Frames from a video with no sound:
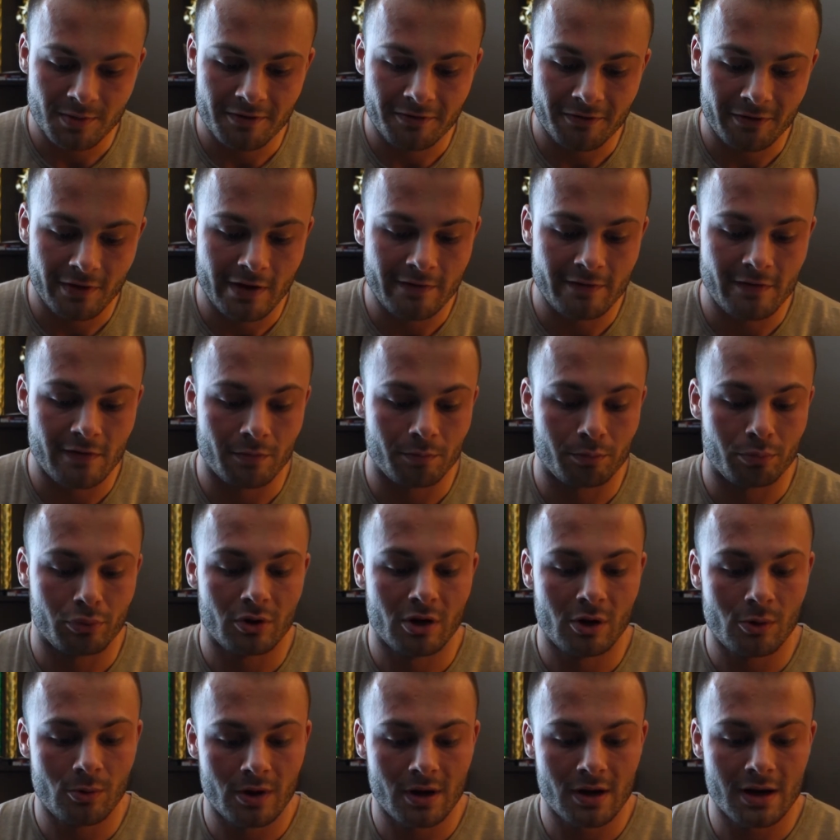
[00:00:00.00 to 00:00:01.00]
my favorite
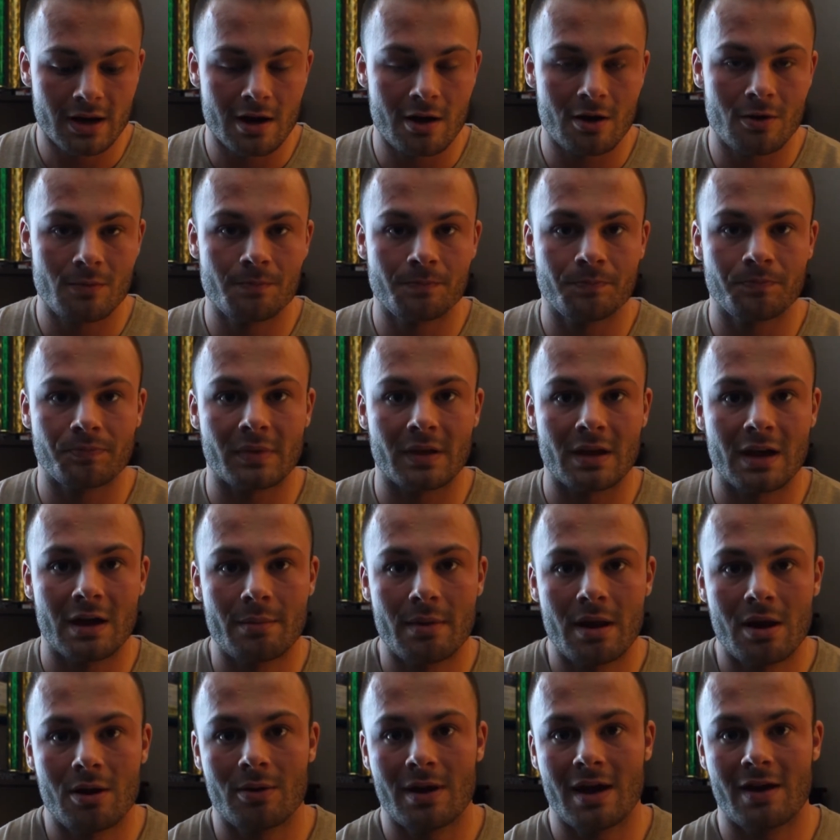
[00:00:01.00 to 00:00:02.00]
pre-workout? I
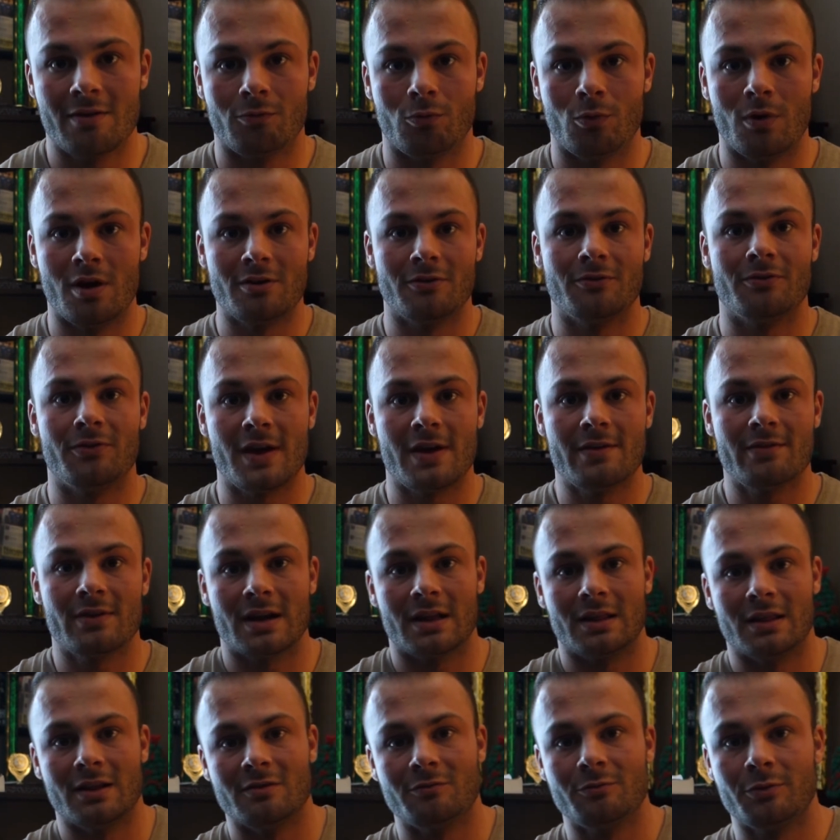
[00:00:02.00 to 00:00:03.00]
don't have one favorite.
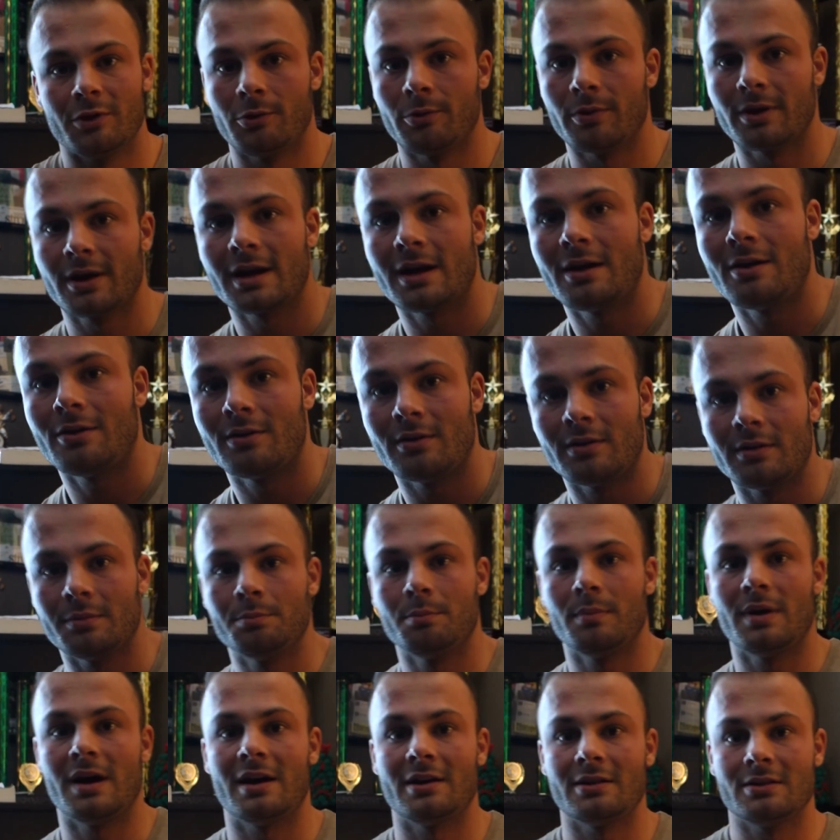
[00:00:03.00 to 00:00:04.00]
I love pre-workout.
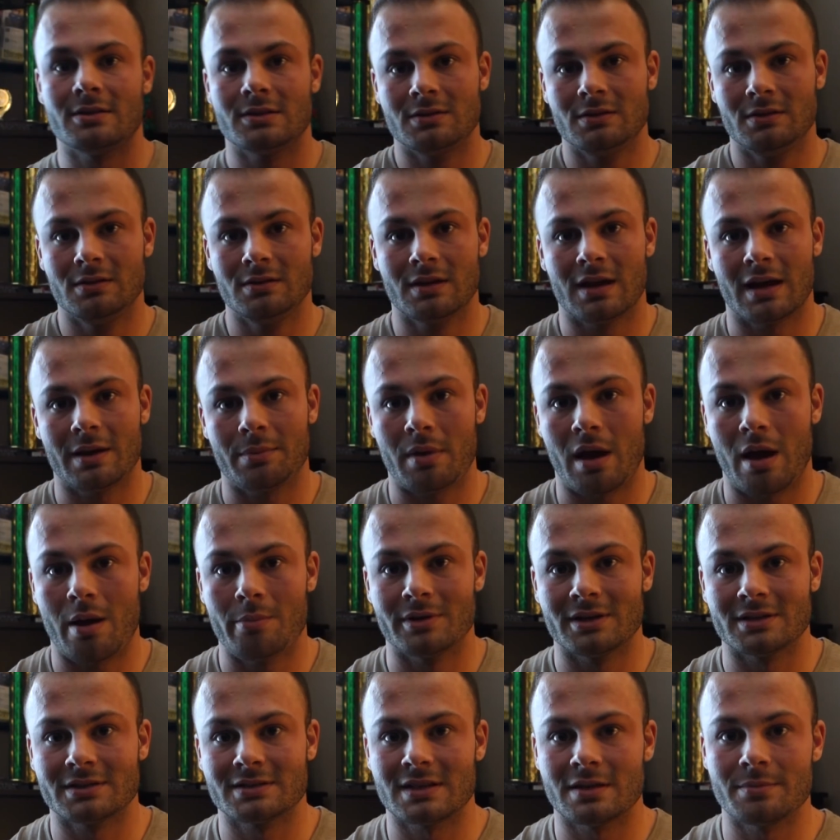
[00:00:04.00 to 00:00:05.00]
I'm
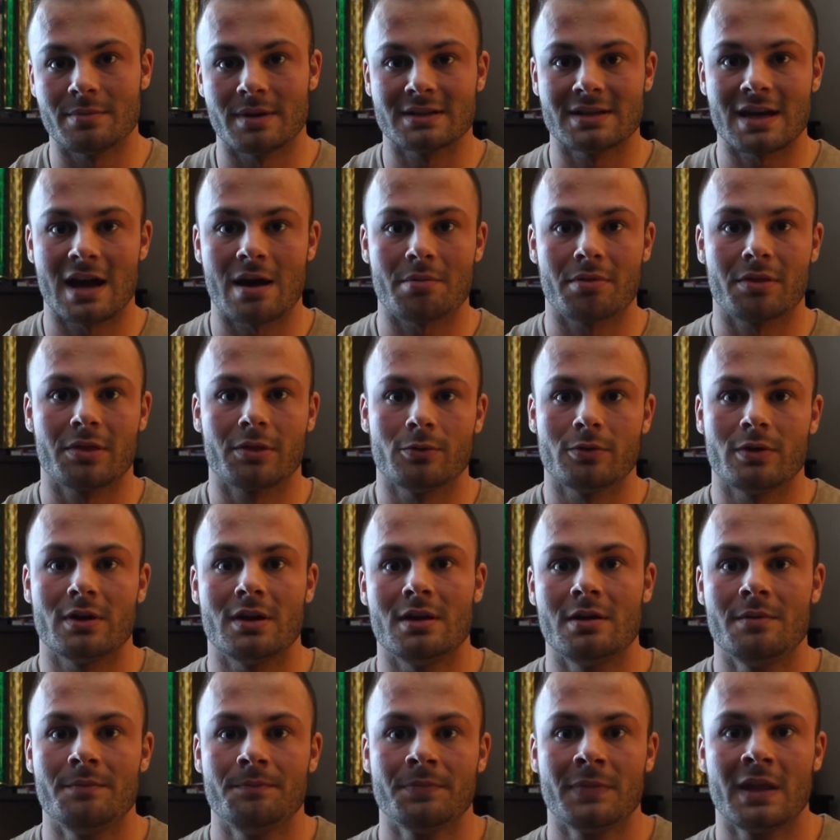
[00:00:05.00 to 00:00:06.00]
gonna say my top
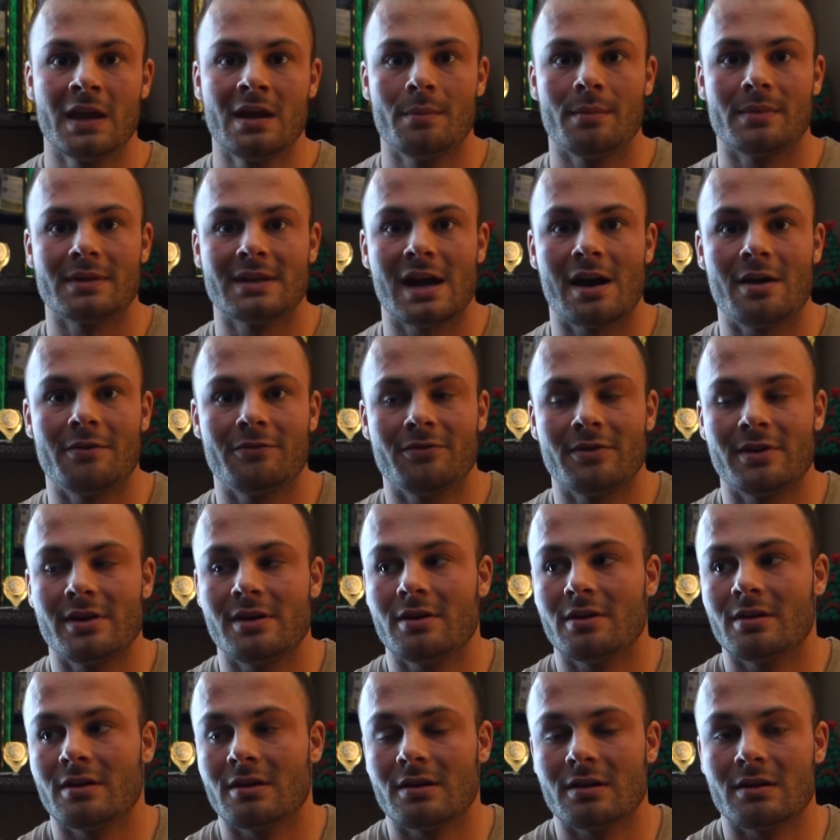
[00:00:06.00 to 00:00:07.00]
three. Top
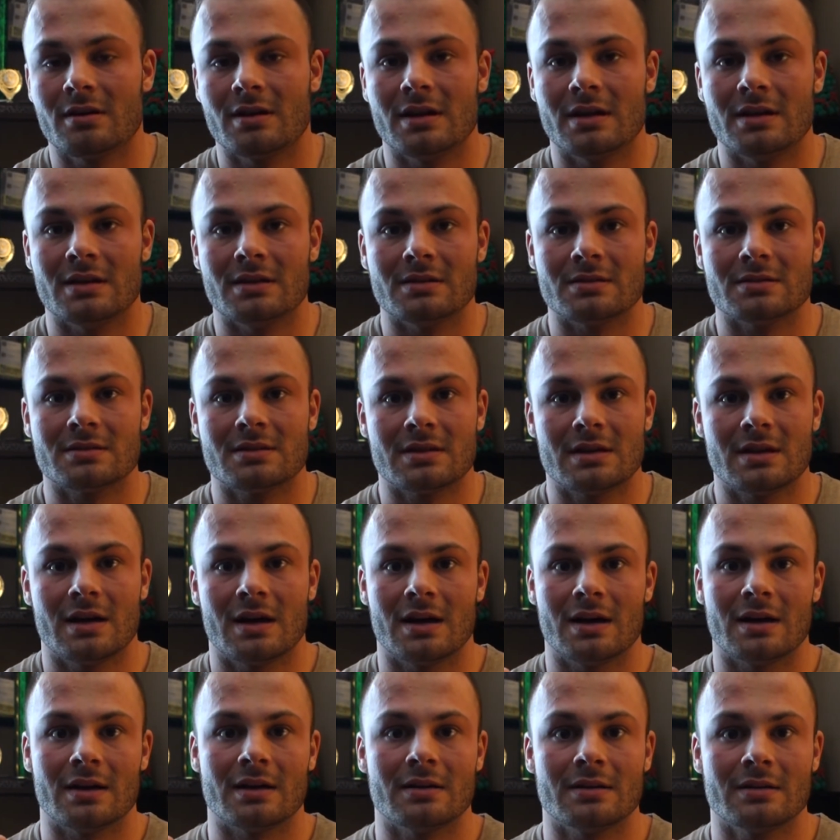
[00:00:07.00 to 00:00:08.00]
three is
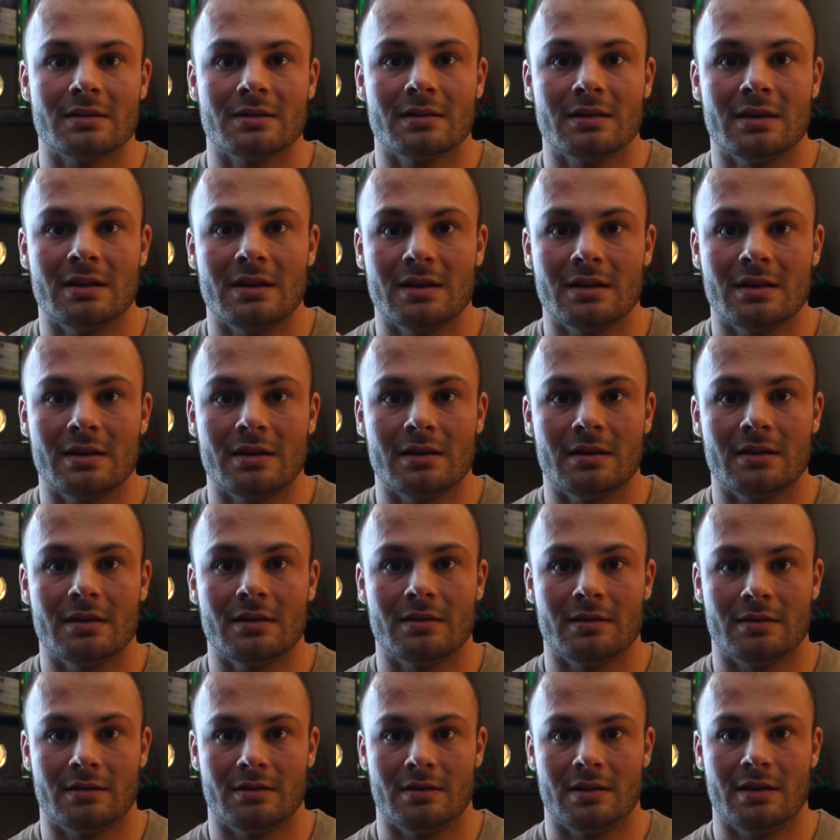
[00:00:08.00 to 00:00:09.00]

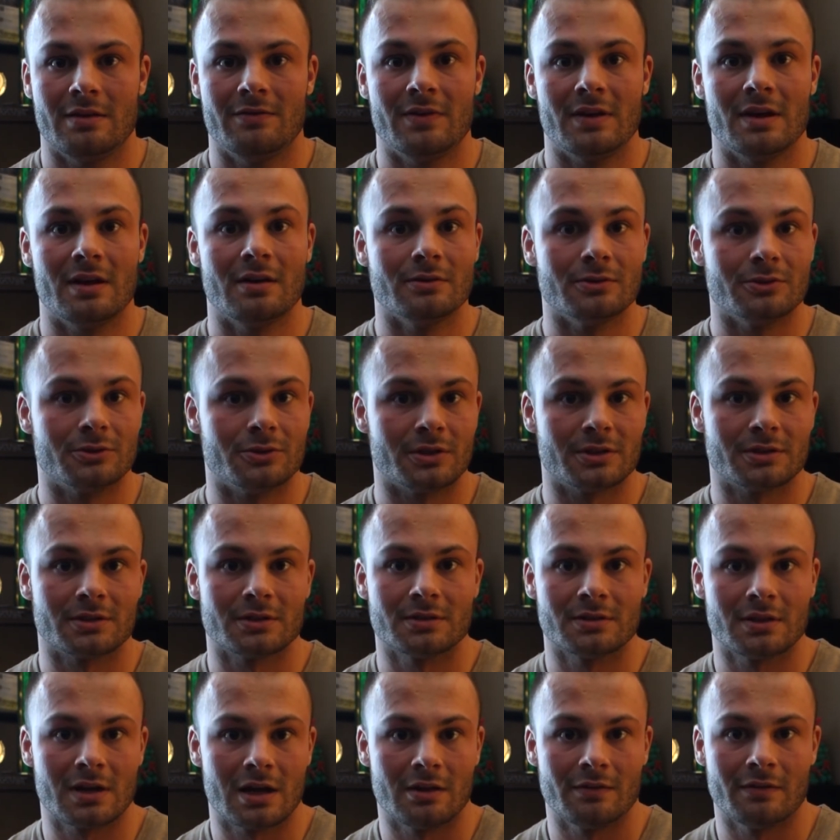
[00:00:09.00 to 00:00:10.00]
EVL
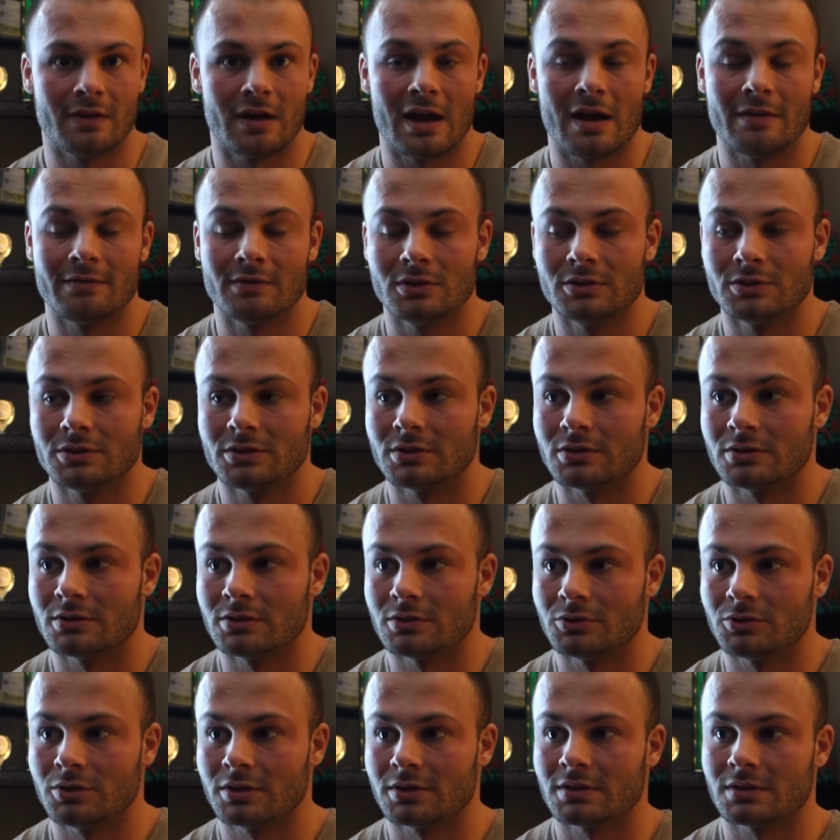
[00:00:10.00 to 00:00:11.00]
Nutrition, Evolution
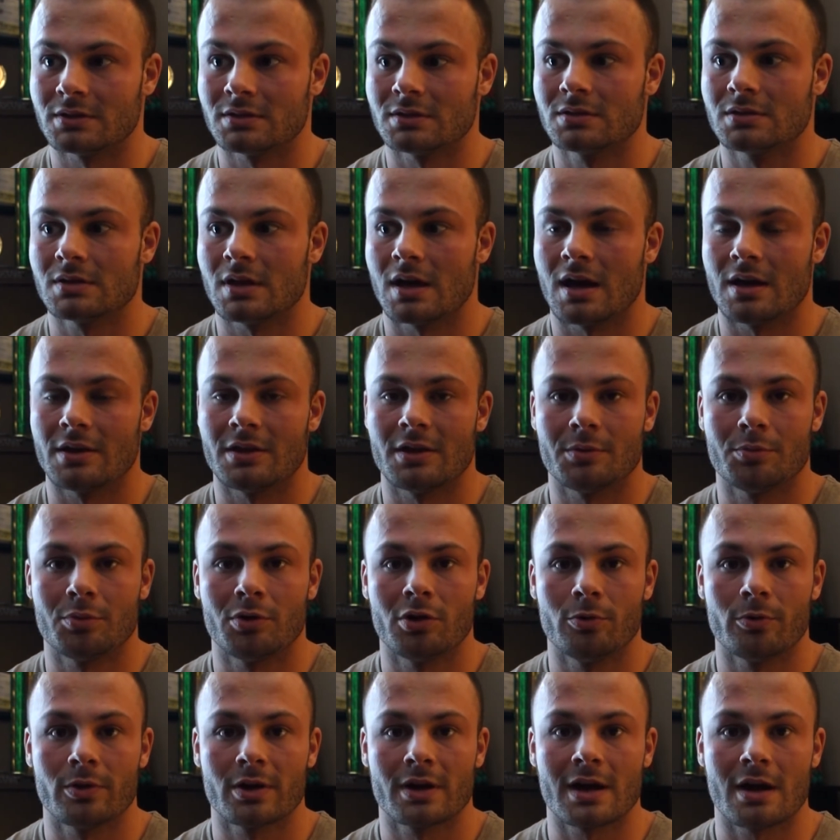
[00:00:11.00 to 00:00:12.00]
Nutrition's their
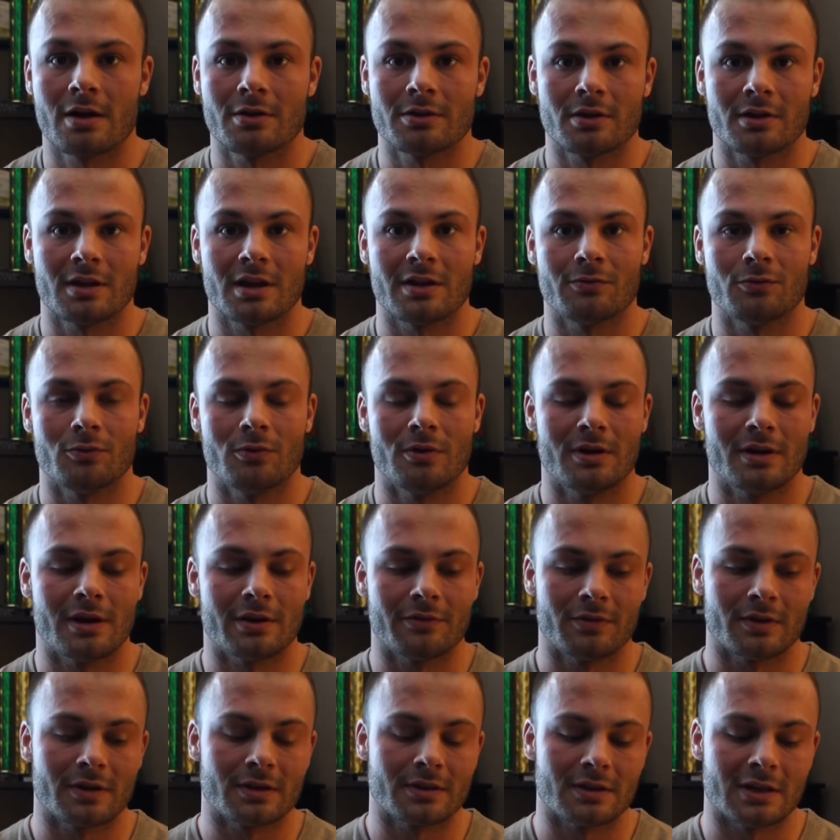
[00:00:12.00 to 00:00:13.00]
pre-workout. They only have one. I
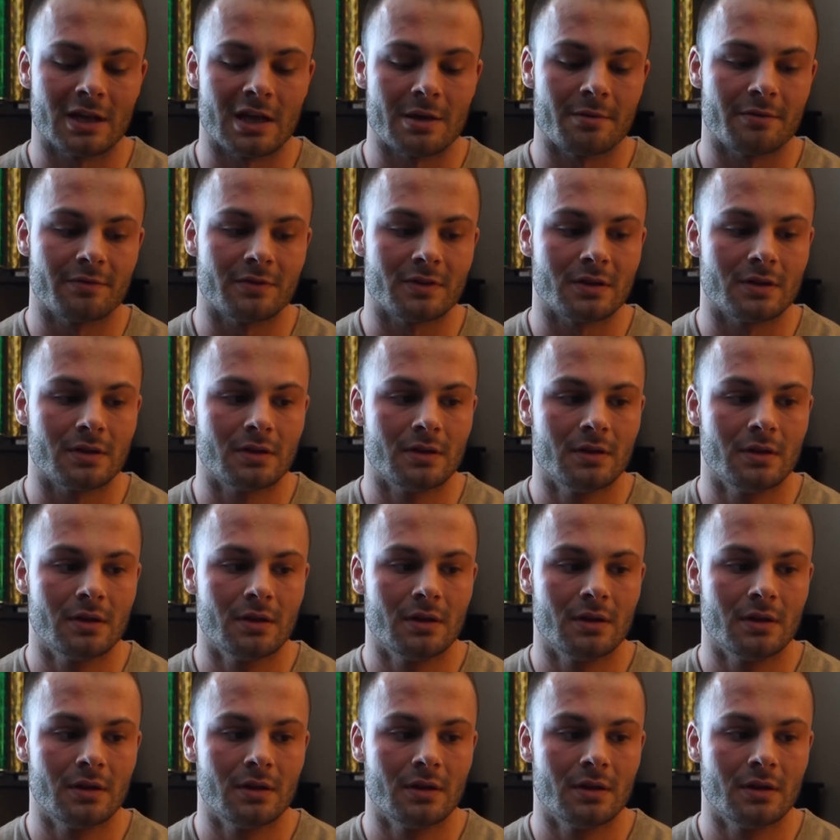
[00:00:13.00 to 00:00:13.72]
forget the name of it.